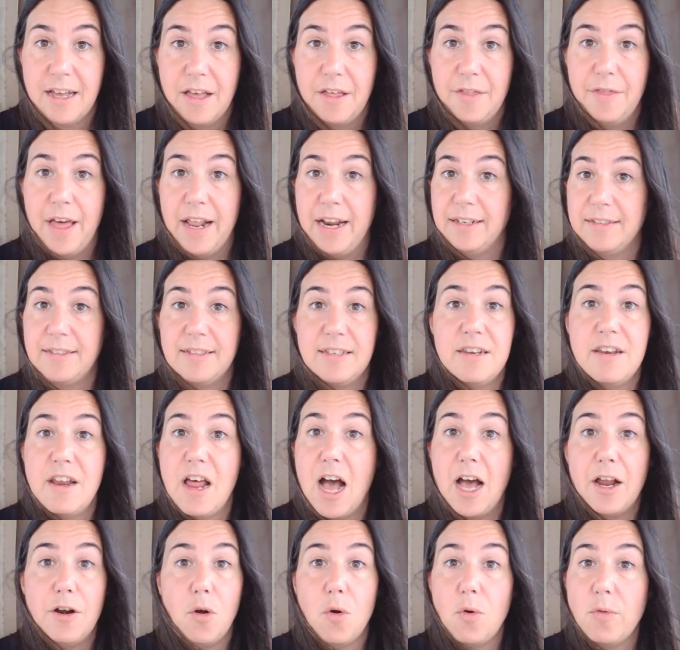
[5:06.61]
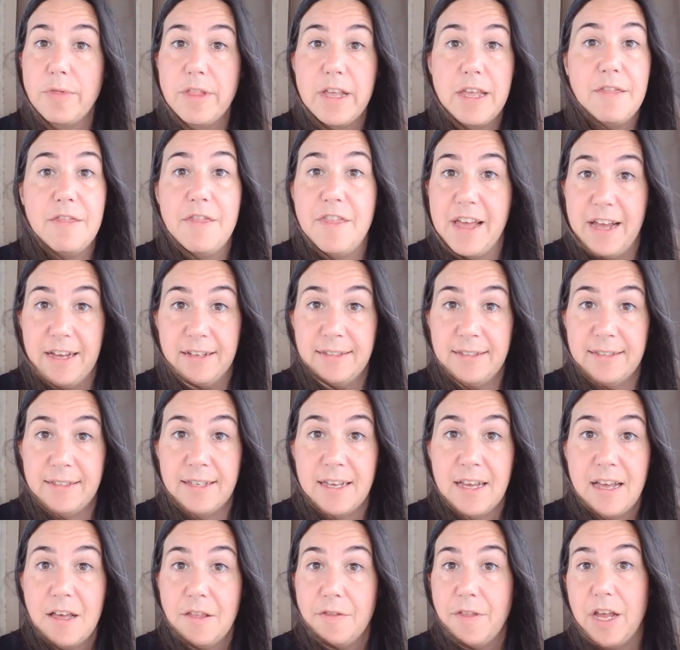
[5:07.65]
that it's not only this
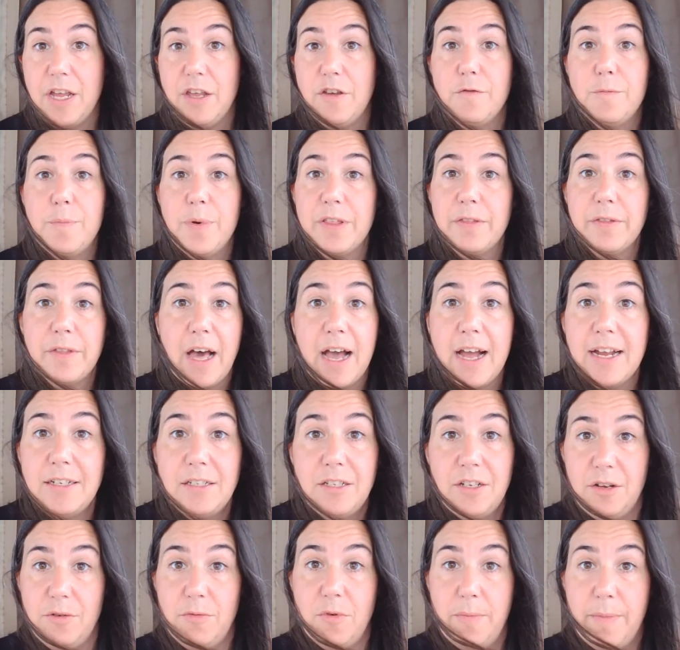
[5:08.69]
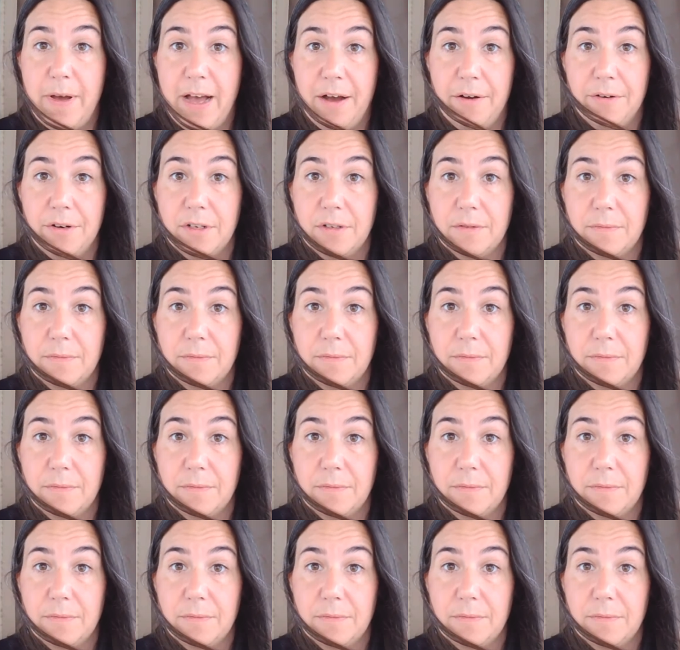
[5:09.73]
that you've been lied to about?